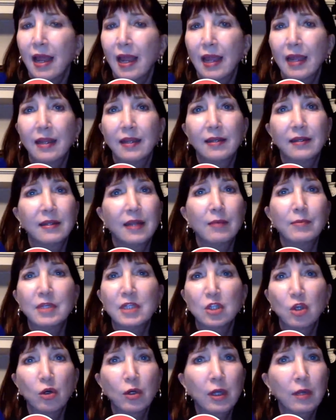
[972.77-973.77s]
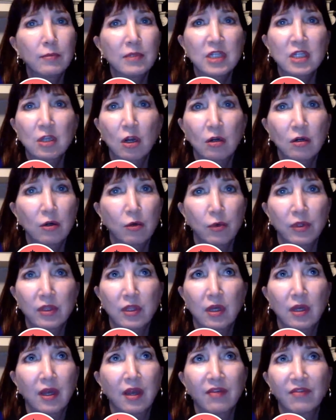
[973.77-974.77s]
And I mean, don't get me started with
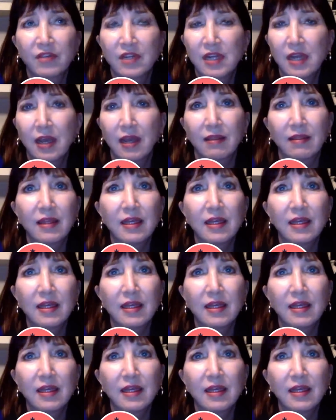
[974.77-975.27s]
the FDA.